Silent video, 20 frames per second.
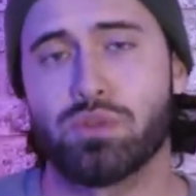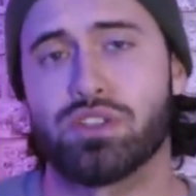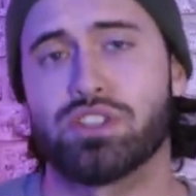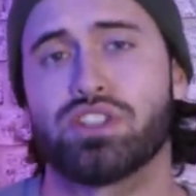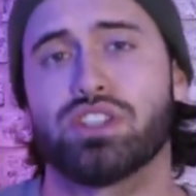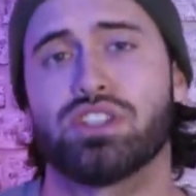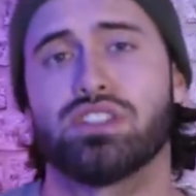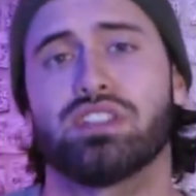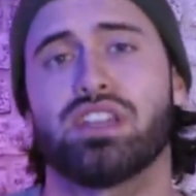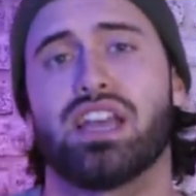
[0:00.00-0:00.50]

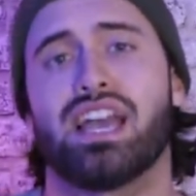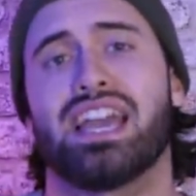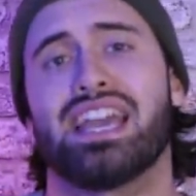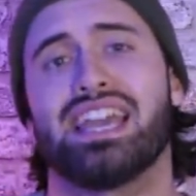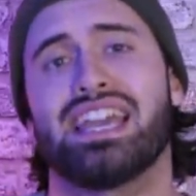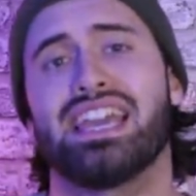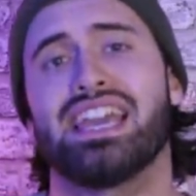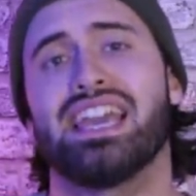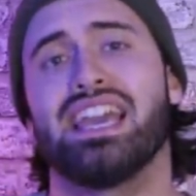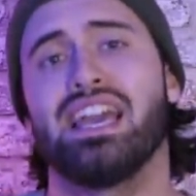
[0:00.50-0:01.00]
which is
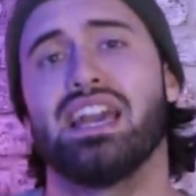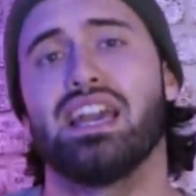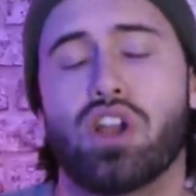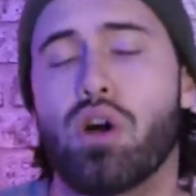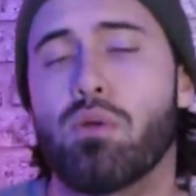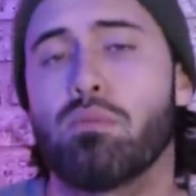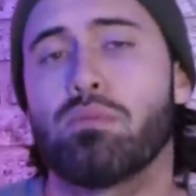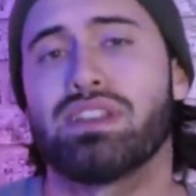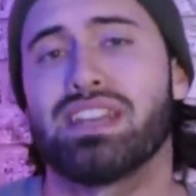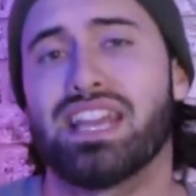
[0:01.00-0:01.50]
a
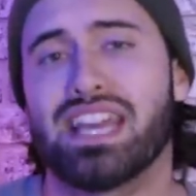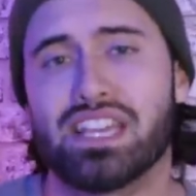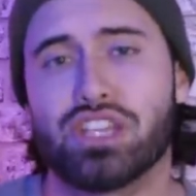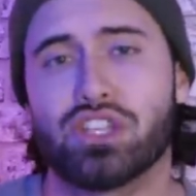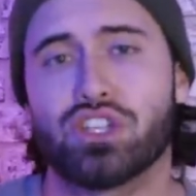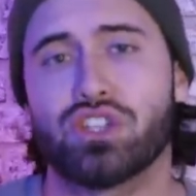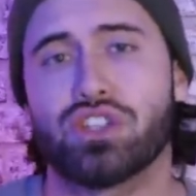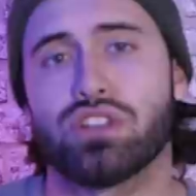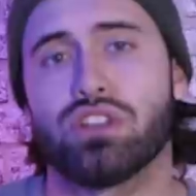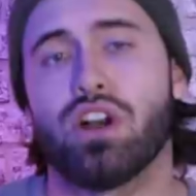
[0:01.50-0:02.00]

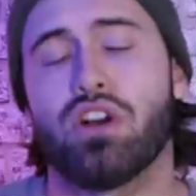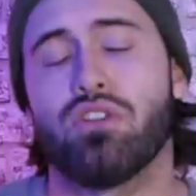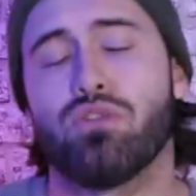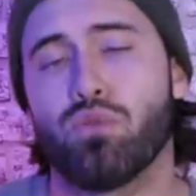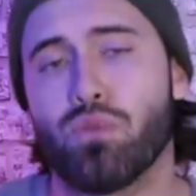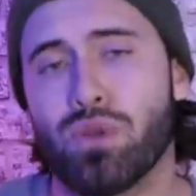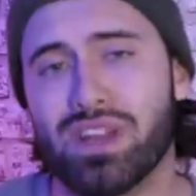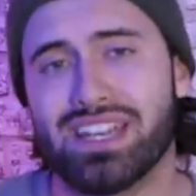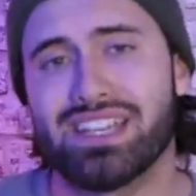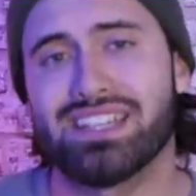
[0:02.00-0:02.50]
combination
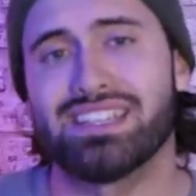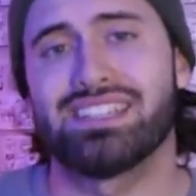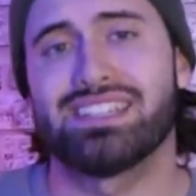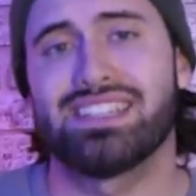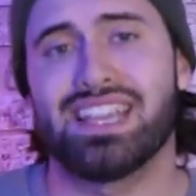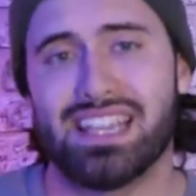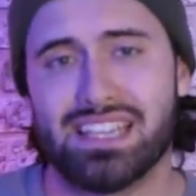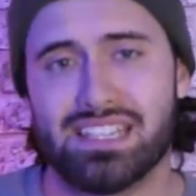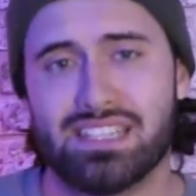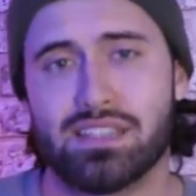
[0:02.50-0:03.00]
of
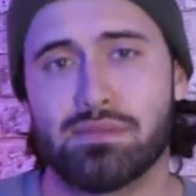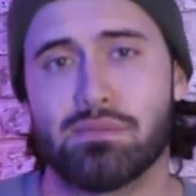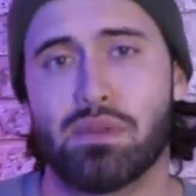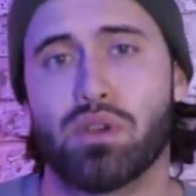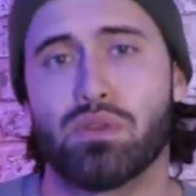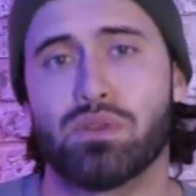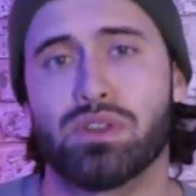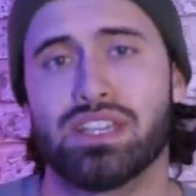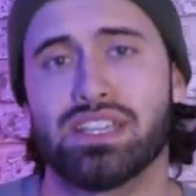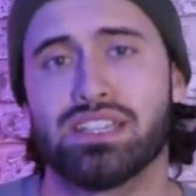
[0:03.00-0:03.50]
witness
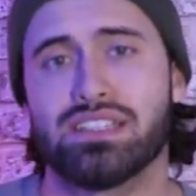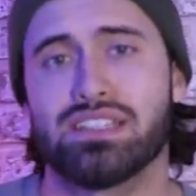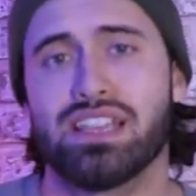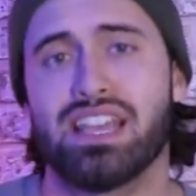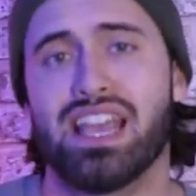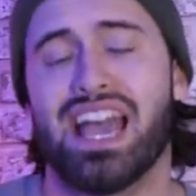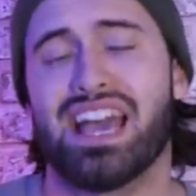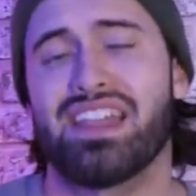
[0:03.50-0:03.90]
testimonies,